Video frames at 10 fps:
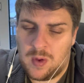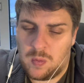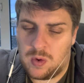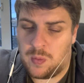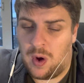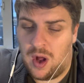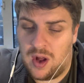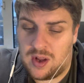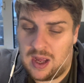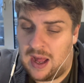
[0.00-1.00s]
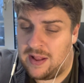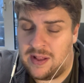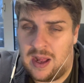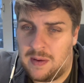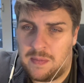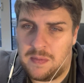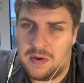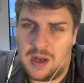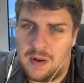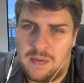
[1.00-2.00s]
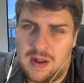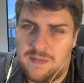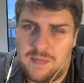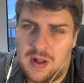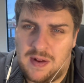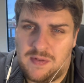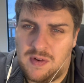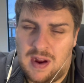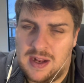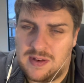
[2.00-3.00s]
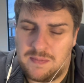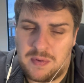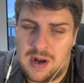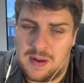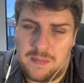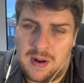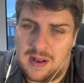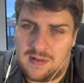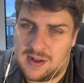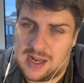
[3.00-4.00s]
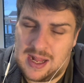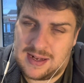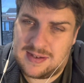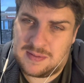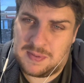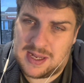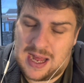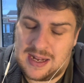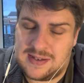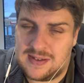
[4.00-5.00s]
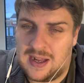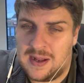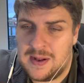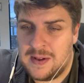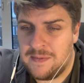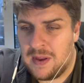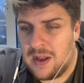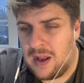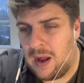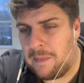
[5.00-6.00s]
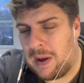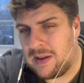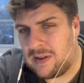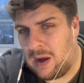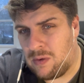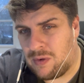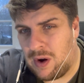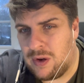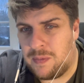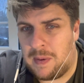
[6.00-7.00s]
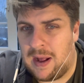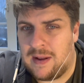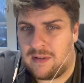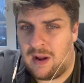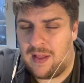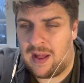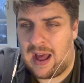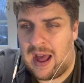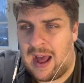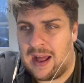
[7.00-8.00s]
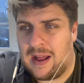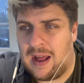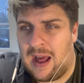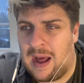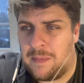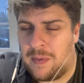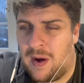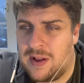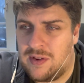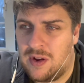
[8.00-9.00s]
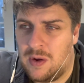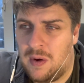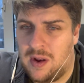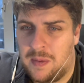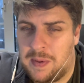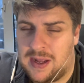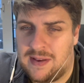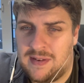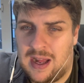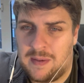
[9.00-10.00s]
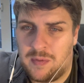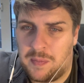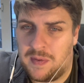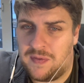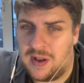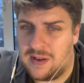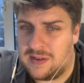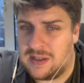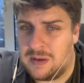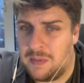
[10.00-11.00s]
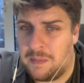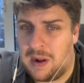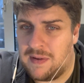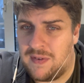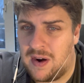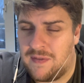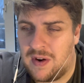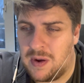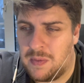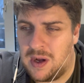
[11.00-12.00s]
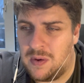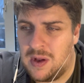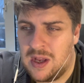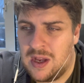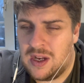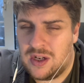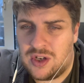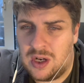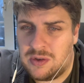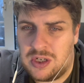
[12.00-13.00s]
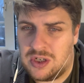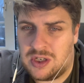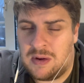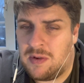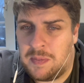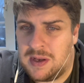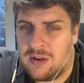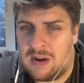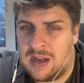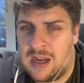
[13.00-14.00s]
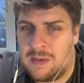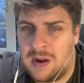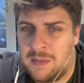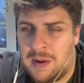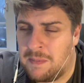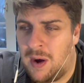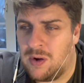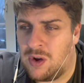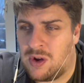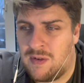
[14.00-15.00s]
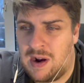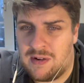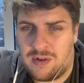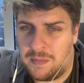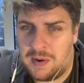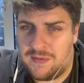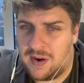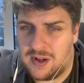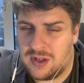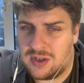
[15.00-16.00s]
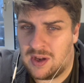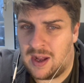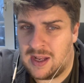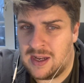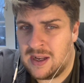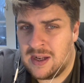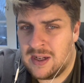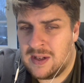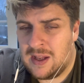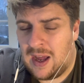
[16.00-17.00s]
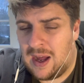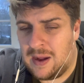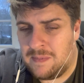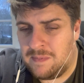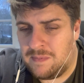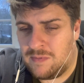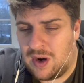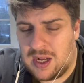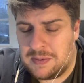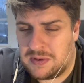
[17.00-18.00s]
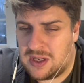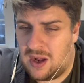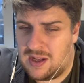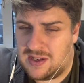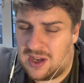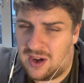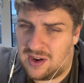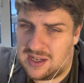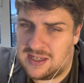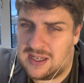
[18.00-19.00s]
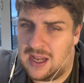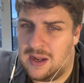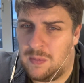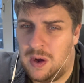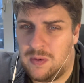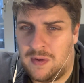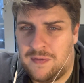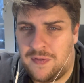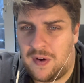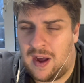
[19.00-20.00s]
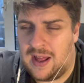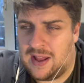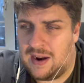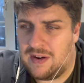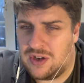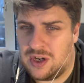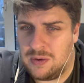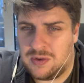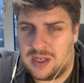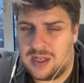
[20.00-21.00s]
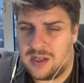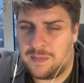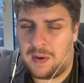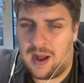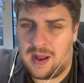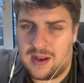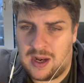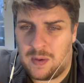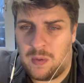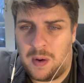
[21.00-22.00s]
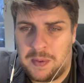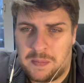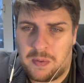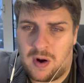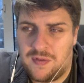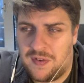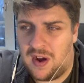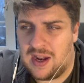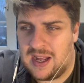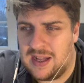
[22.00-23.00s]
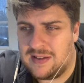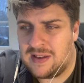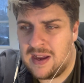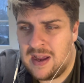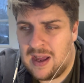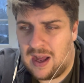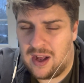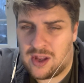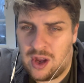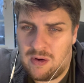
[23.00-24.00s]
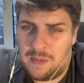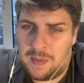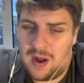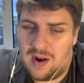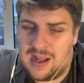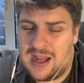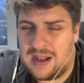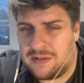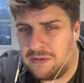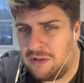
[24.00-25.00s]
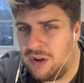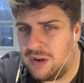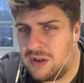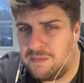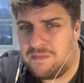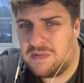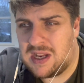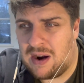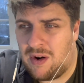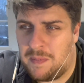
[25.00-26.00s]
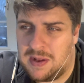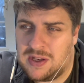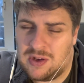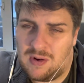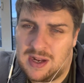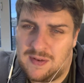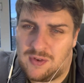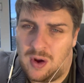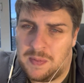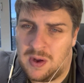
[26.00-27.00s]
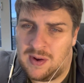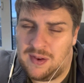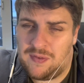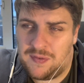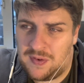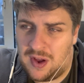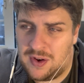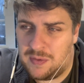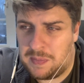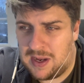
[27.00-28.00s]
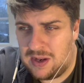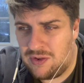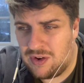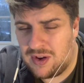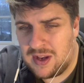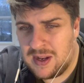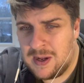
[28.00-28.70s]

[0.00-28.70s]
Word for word: would work, and they'd, you know, they've they've created some brilliant players like Alexis McAllister, uh, Pascal Gross, players like that at at Brighton, who aren't the biggest names but fit the system and play very, very well. Chelsea just seem to be signing anyone. I mean, Marc Cucurella has not been a very good signing. Um, Raheem Sterling's hardly set the world on fire there at Chelsea, despite, you know, what a big profile he is. Uh, Koulibaly hasn't looked terribly solid, I've got to be honest. Fofana's been injured.